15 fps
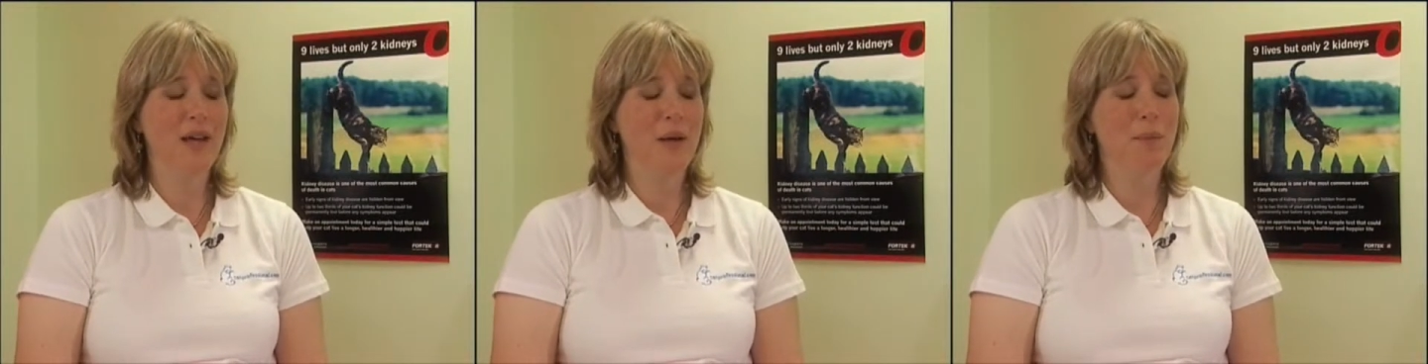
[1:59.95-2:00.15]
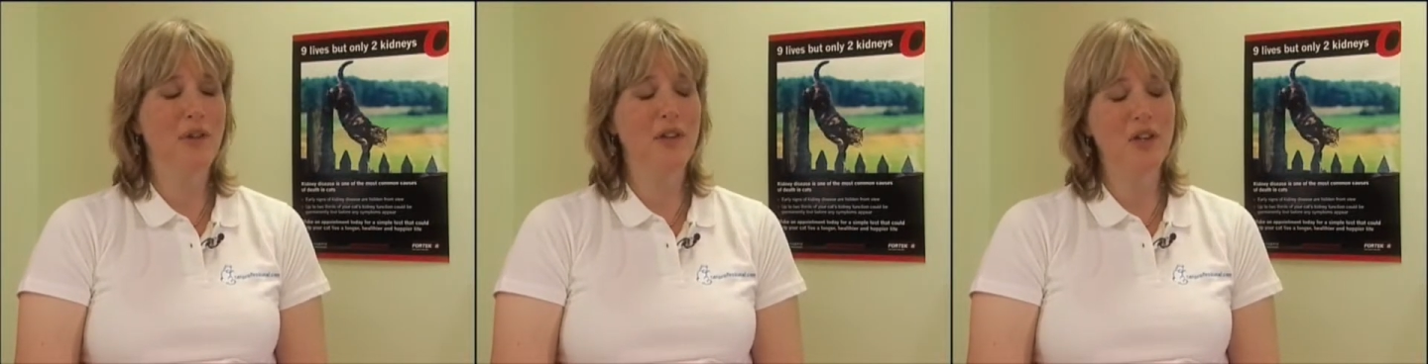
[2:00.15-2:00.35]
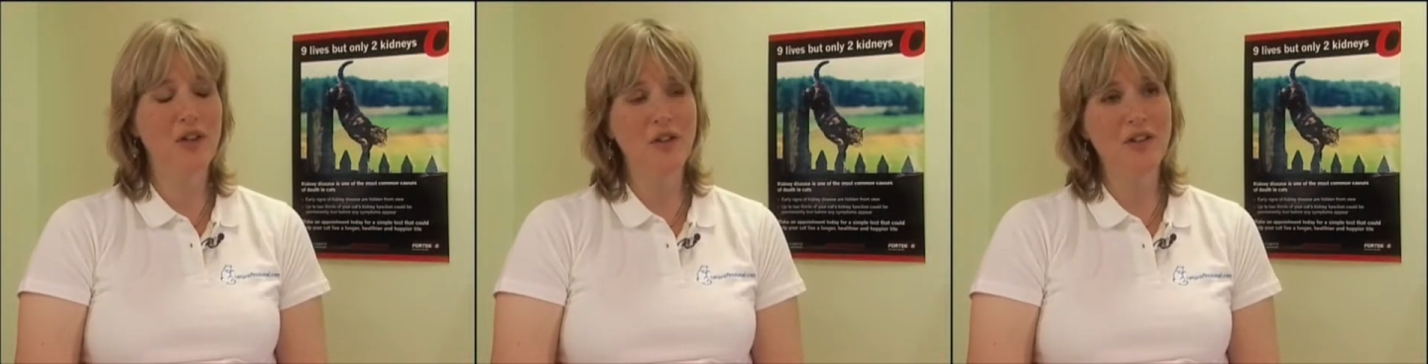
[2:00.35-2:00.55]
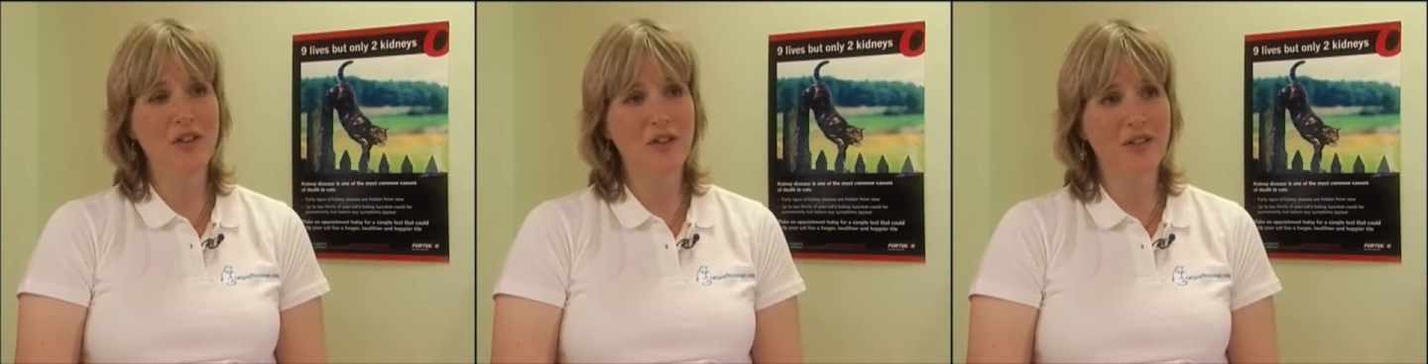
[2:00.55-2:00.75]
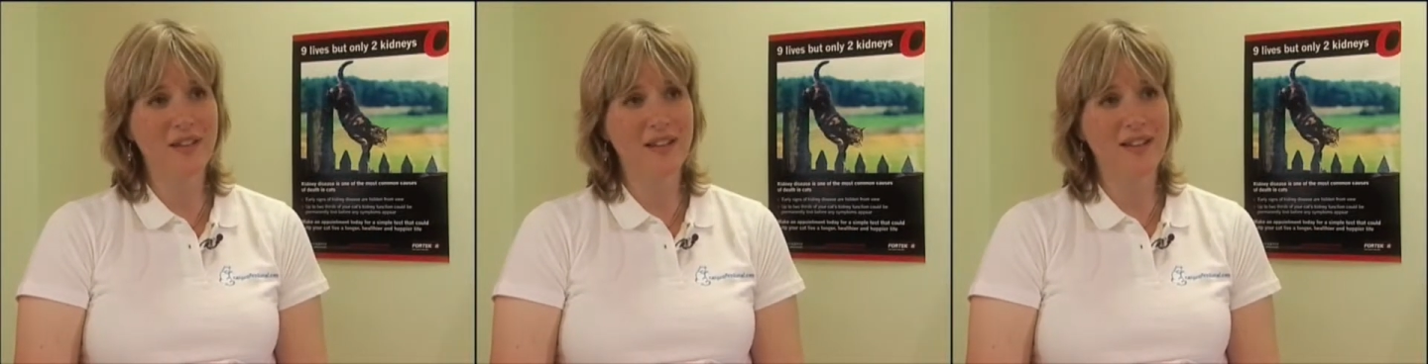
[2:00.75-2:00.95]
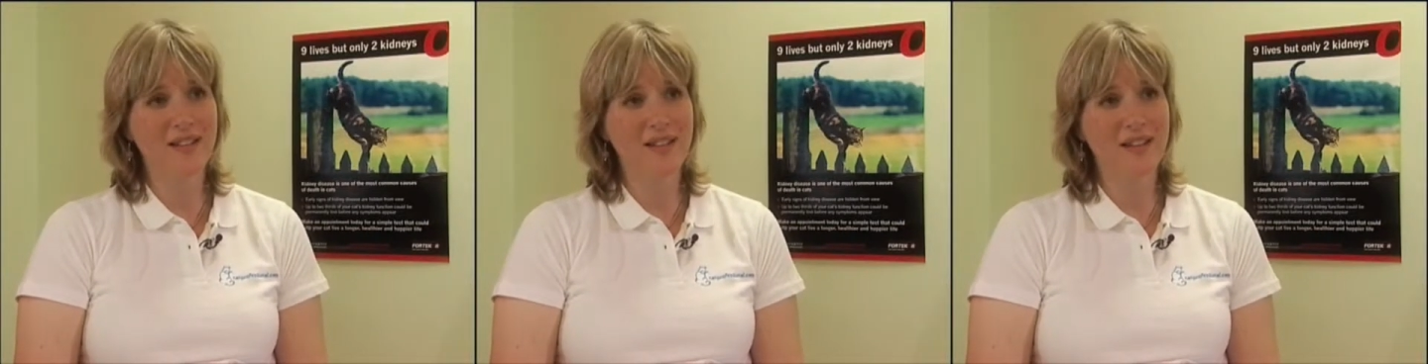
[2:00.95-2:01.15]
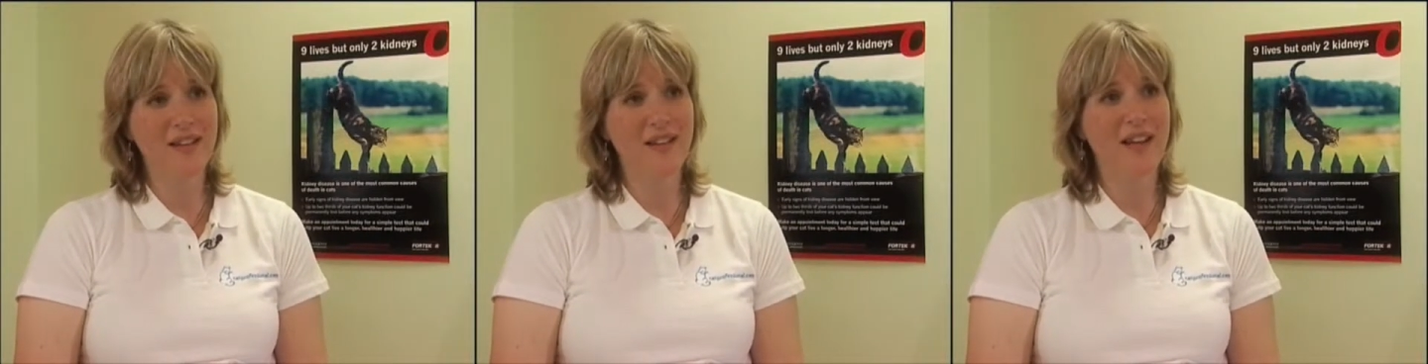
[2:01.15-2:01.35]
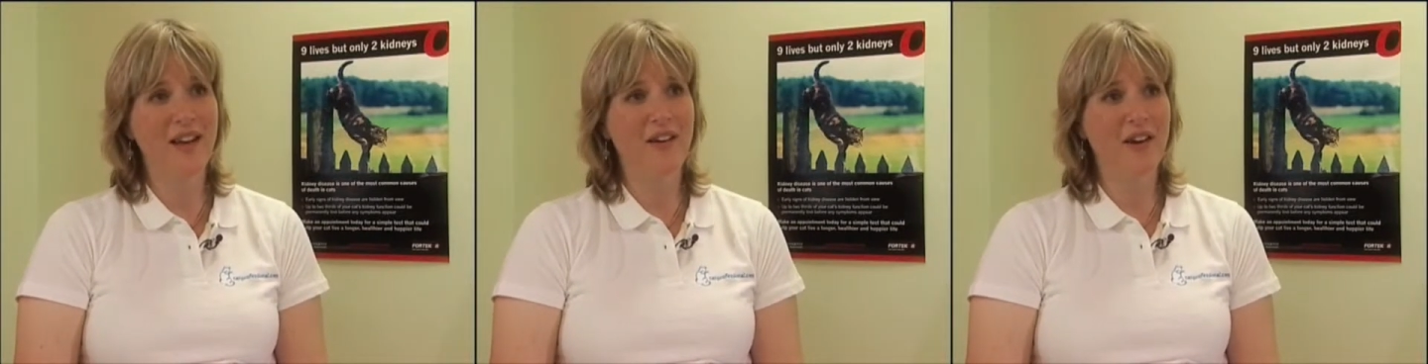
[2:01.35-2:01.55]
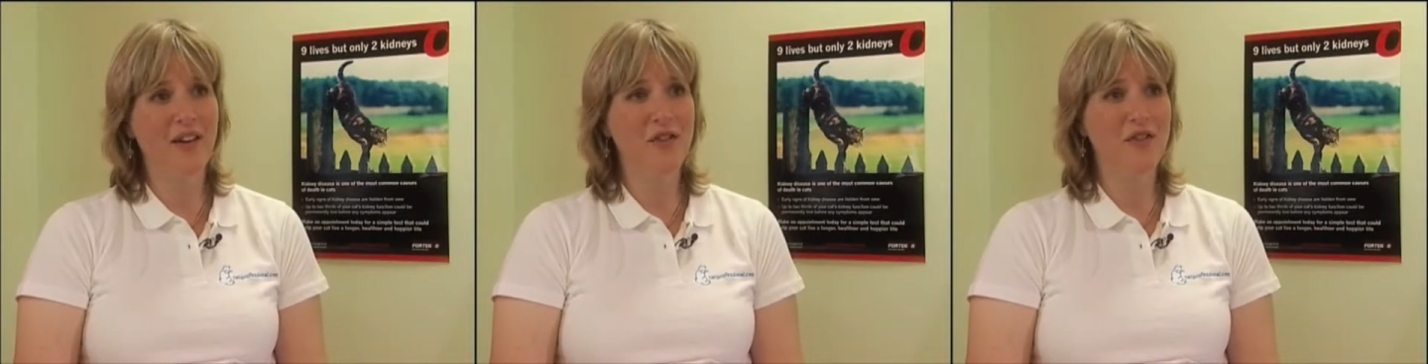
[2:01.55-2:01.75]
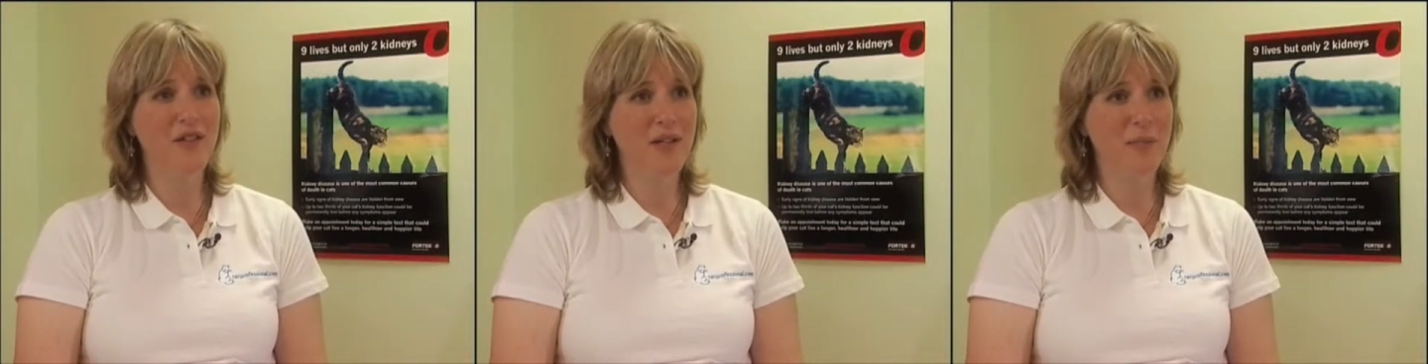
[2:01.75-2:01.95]
But the good news is that there are
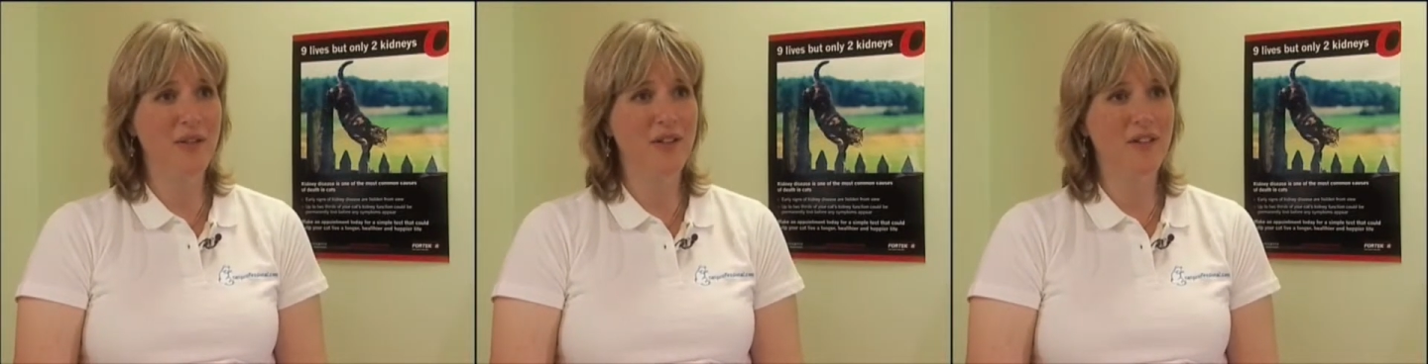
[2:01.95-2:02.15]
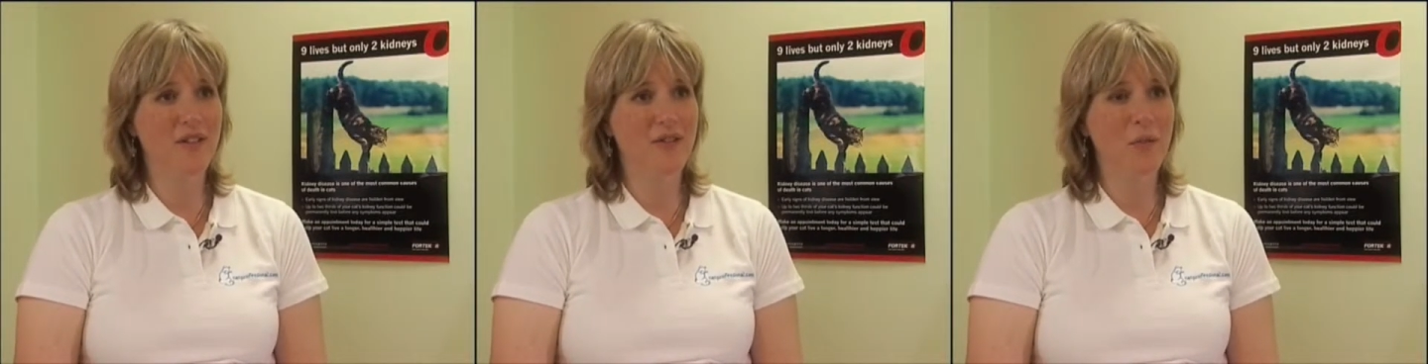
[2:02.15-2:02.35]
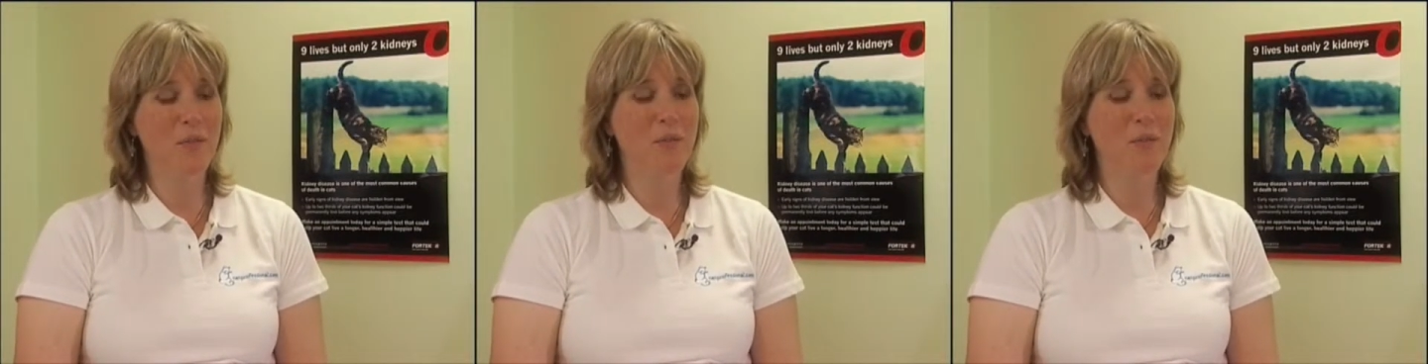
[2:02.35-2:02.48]
treatments for